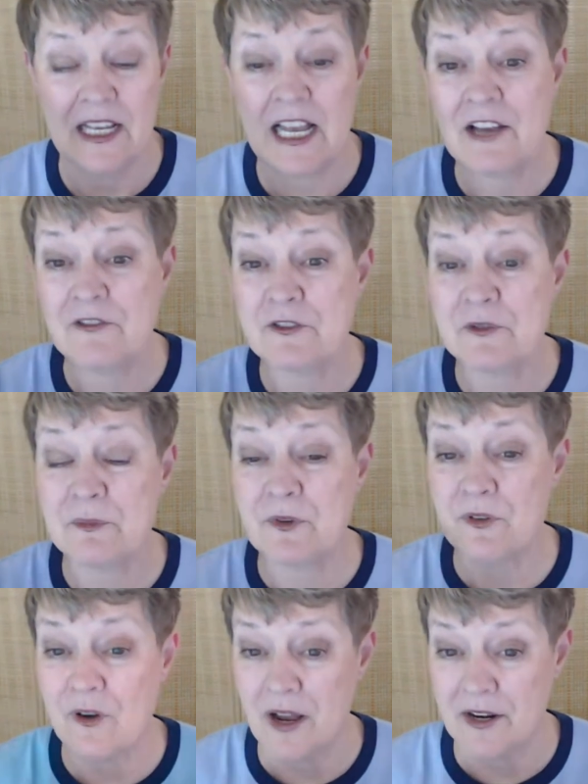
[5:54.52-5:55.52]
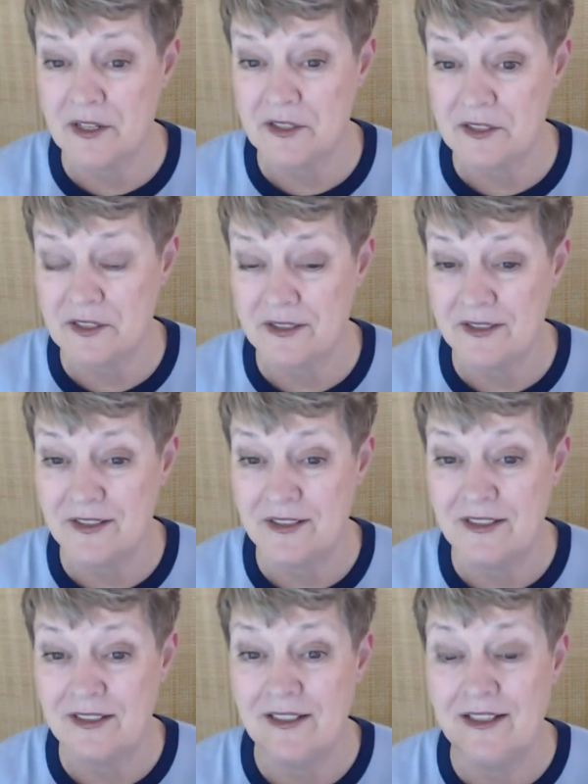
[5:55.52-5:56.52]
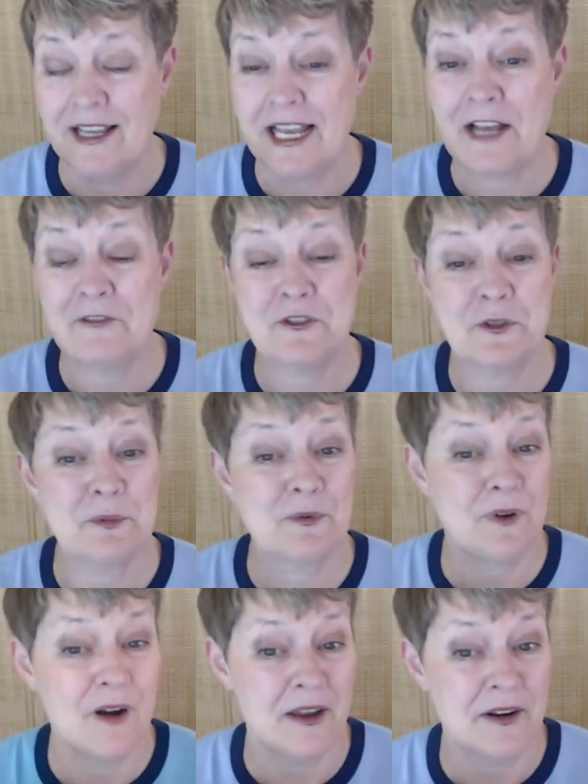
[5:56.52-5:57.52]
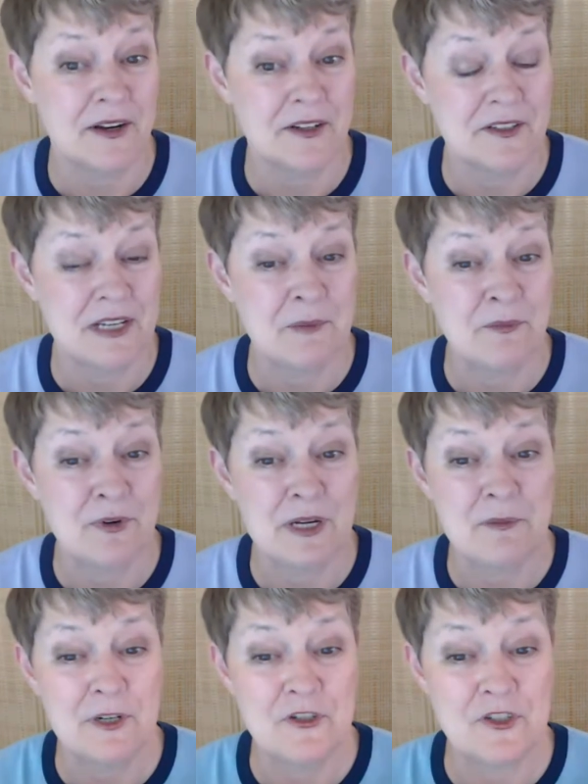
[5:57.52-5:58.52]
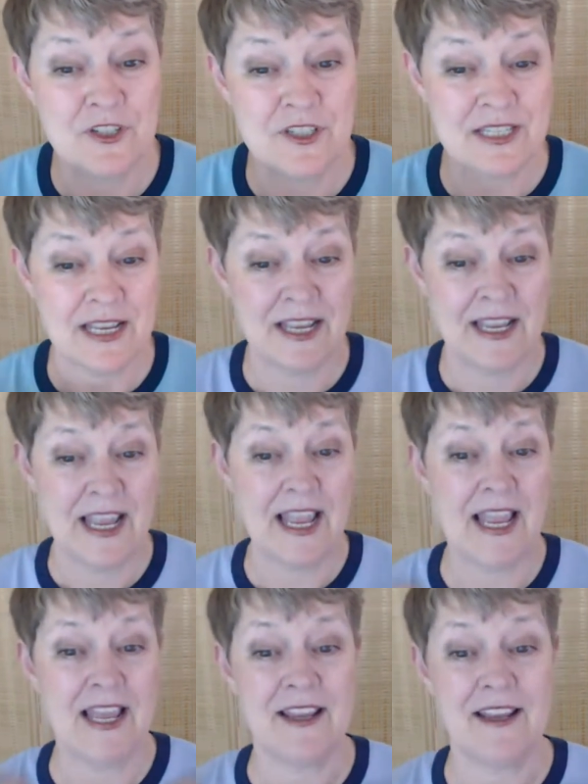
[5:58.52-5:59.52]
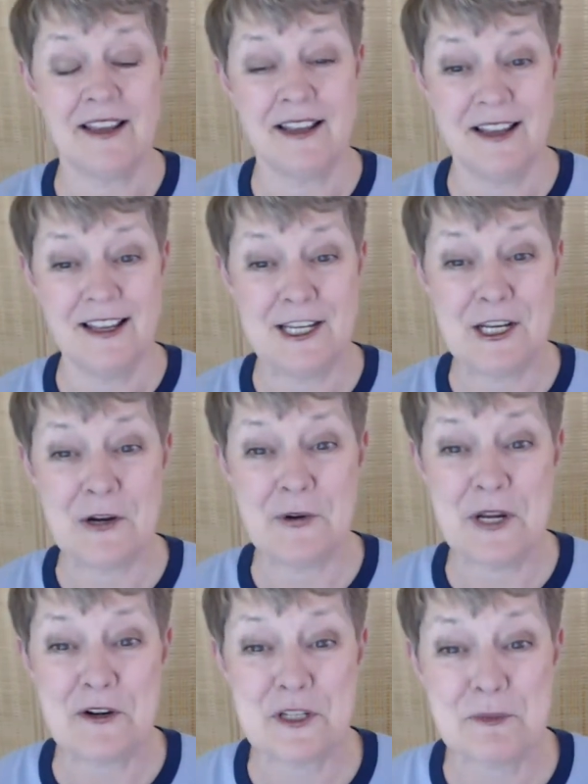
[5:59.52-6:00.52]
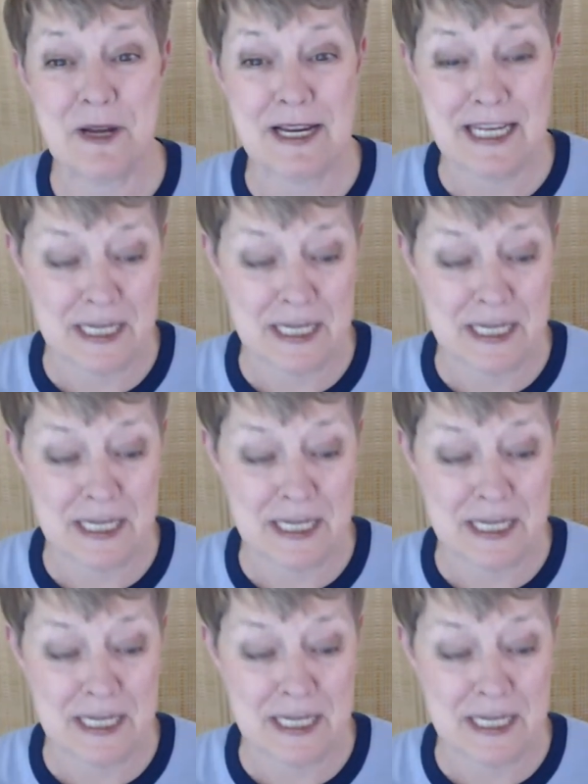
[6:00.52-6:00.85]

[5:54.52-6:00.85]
after product after product and pretty much just say, hey, here's my